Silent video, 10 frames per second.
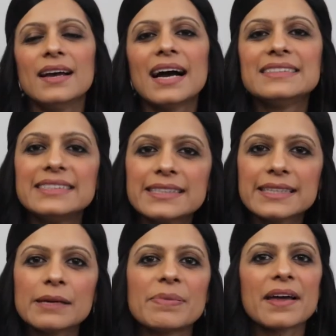
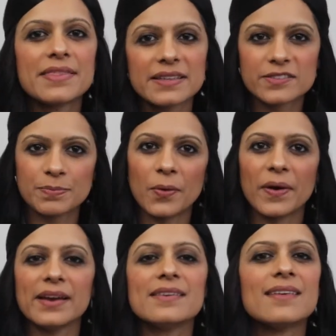Ideally, by this
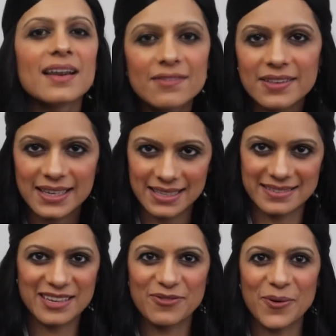point, none of the
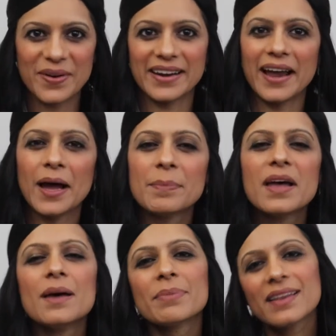kids have woken
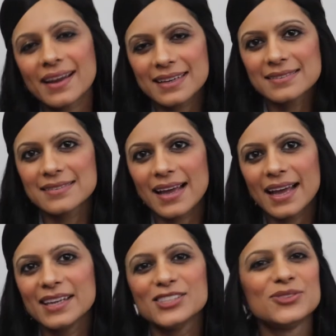up, but like I
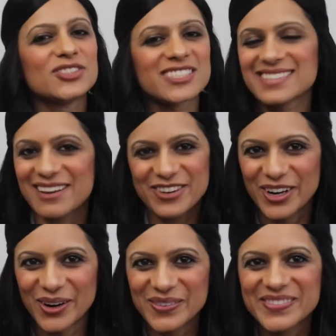said, you just never
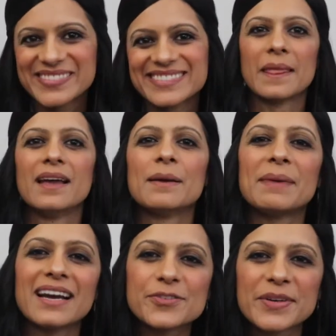know.
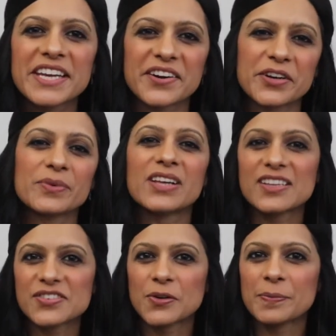My husband Kieran will
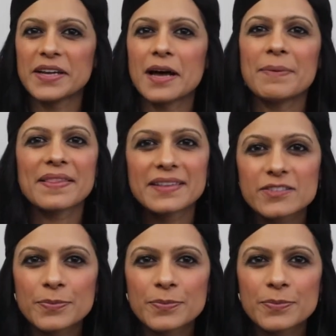also be up at this